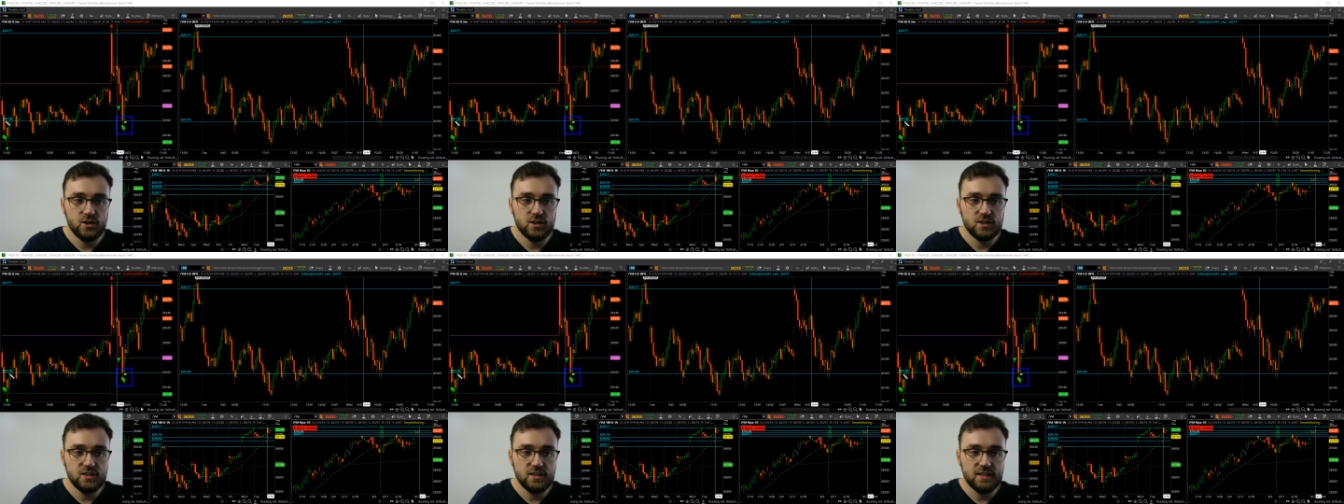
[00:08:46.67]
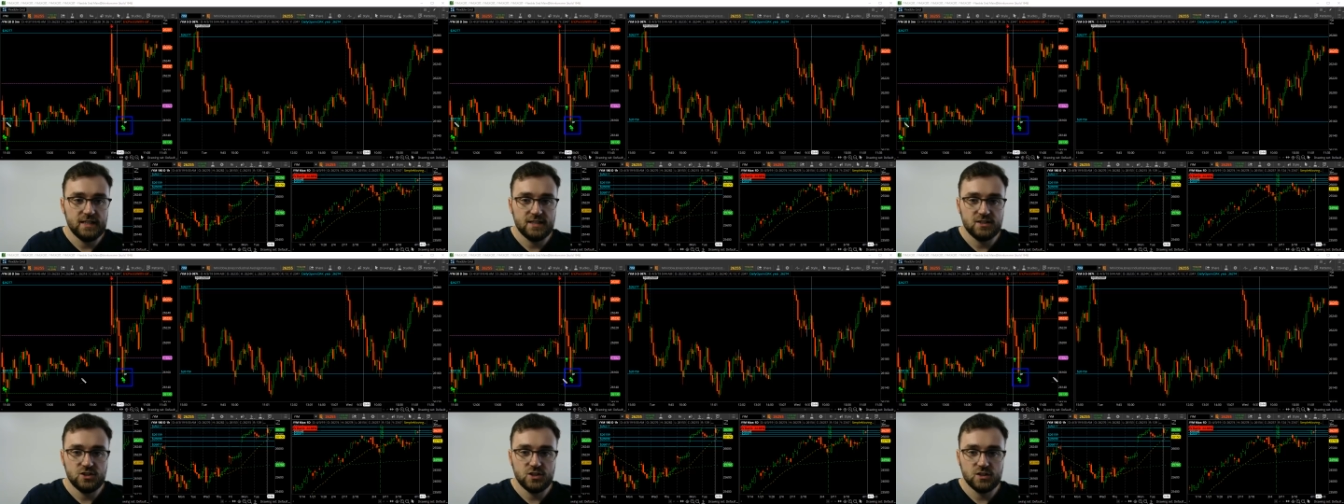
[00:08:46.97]
You can
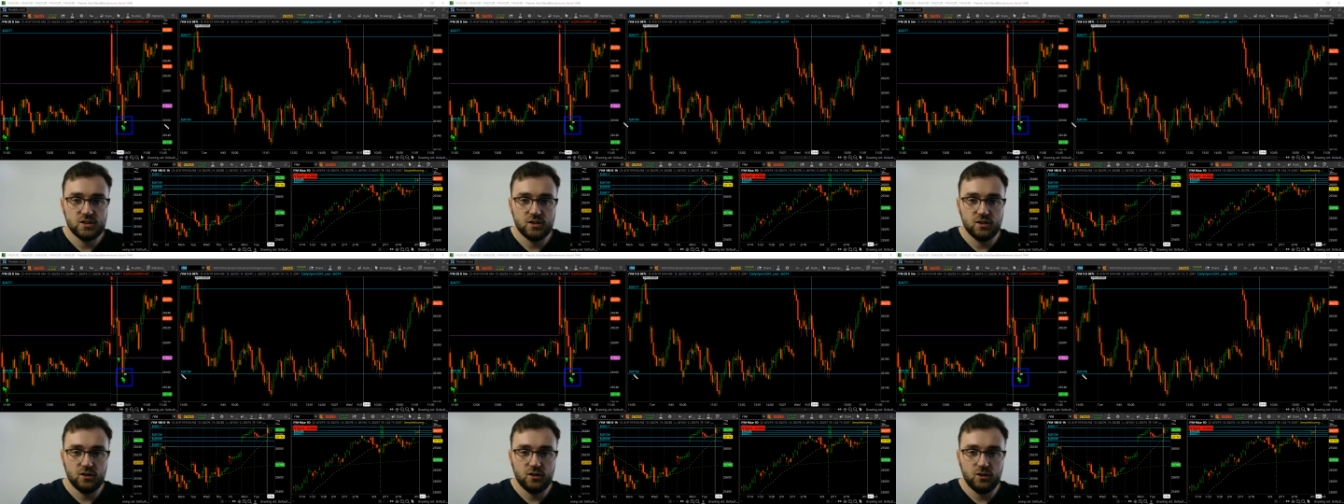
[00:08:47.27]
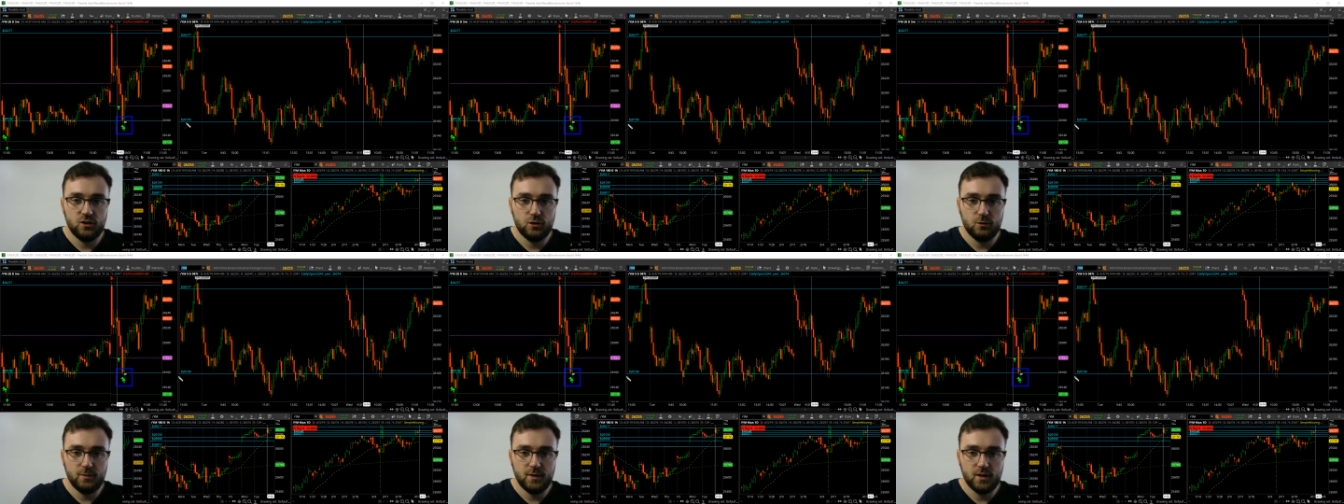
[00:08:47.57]
see that's just a
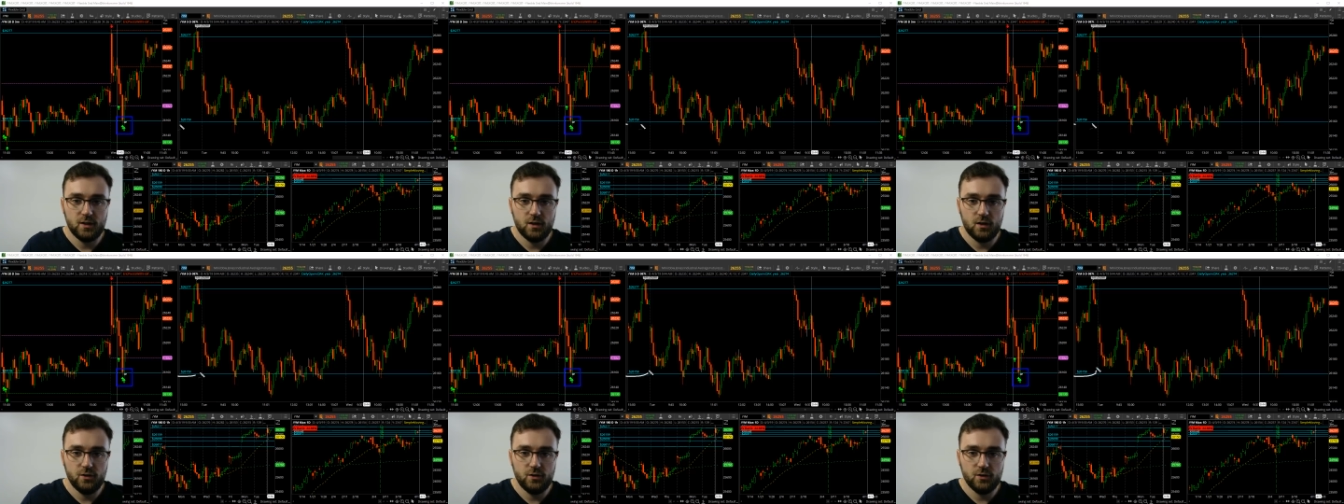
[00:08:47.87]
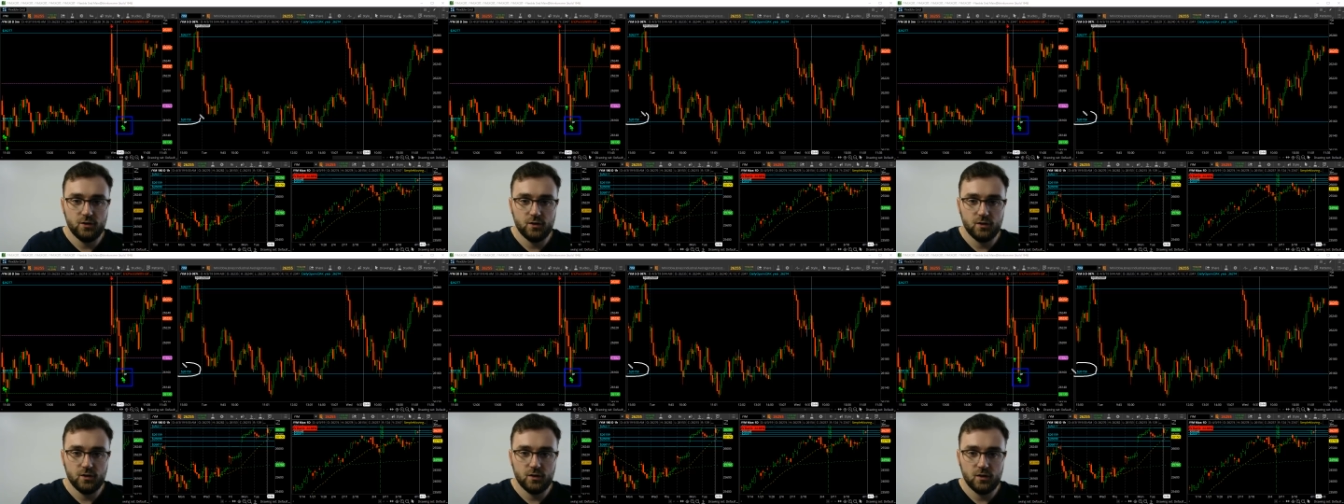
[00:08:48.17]
little bit
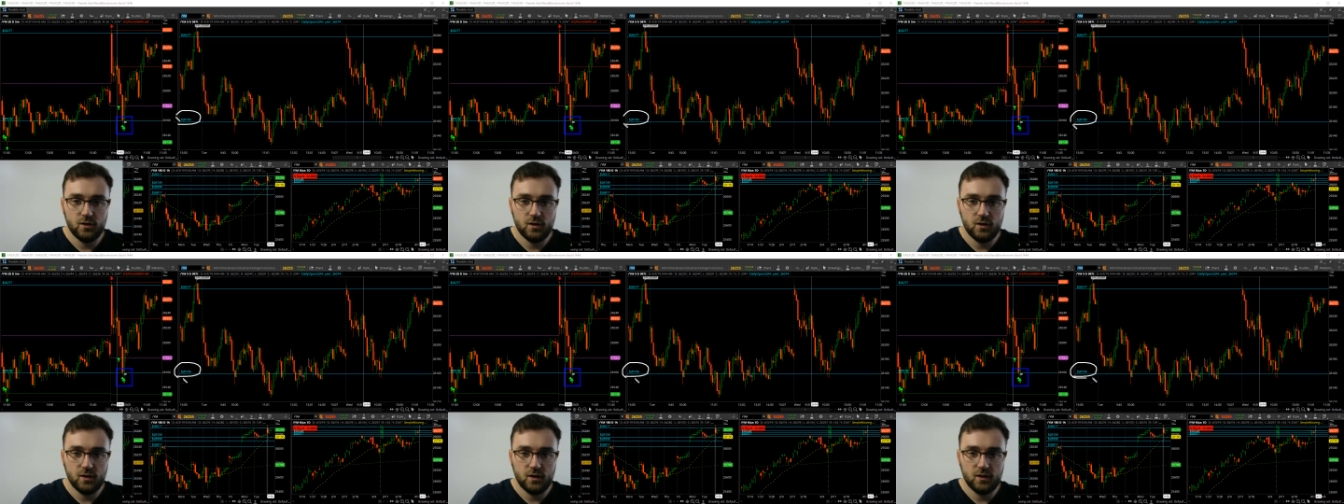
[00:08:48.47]
under